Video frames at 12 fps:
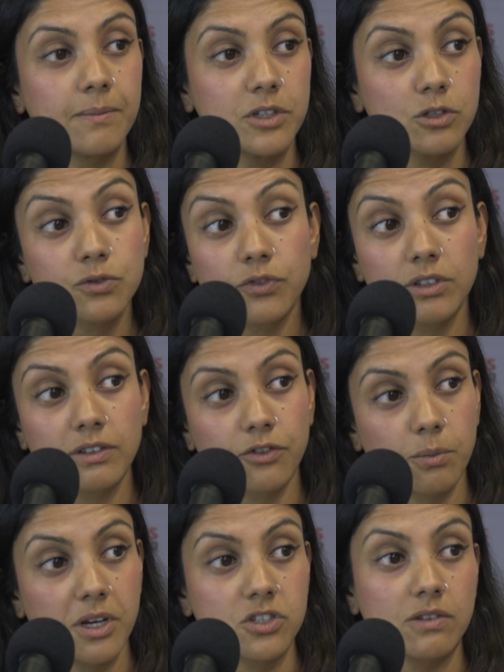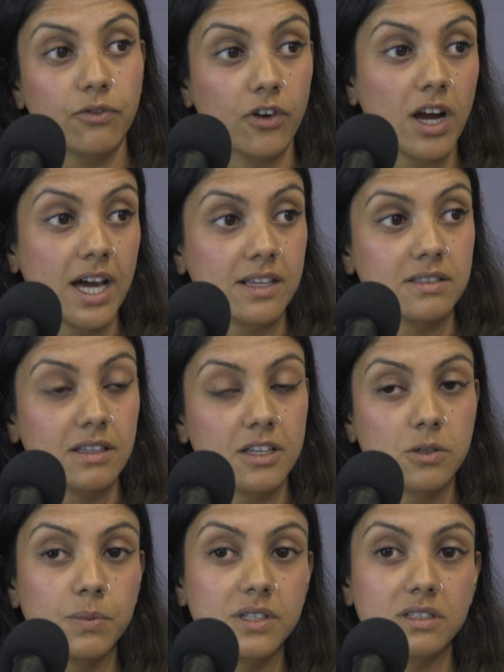useful information for us as
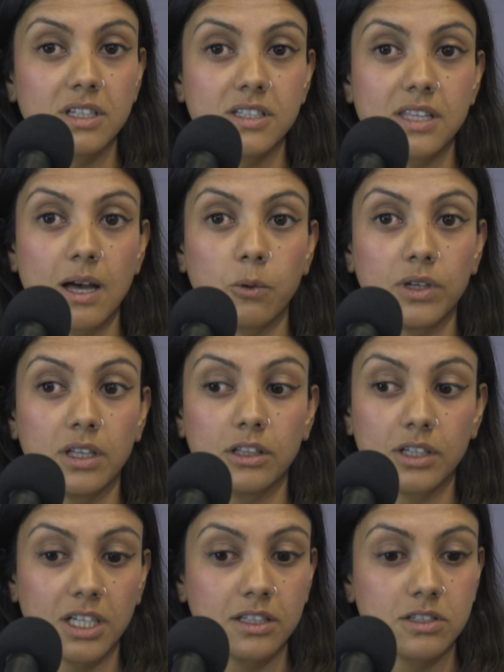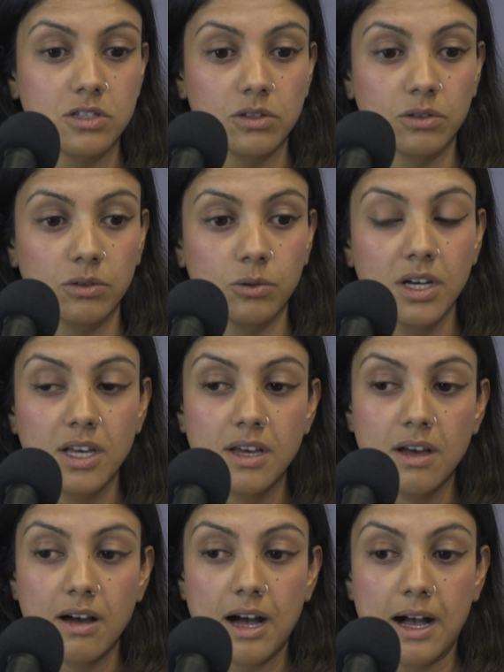a business that we look into
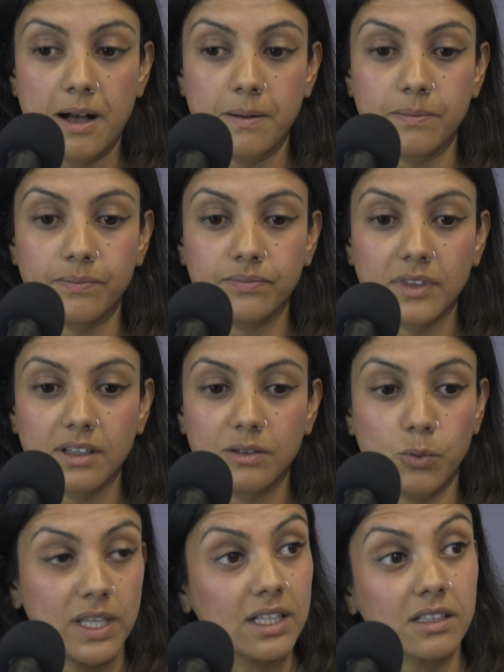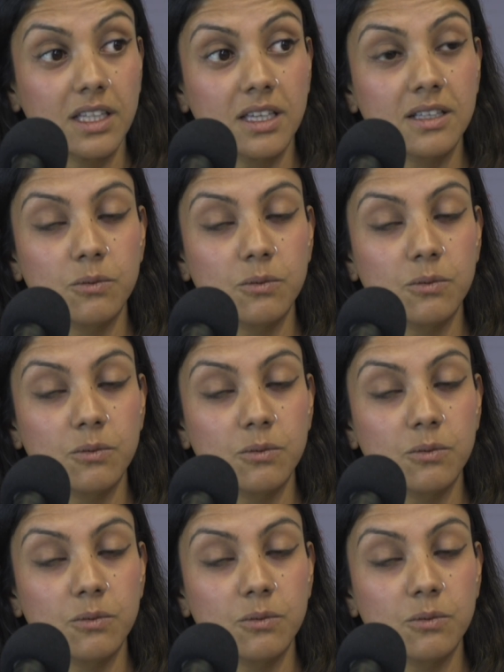um, weekly.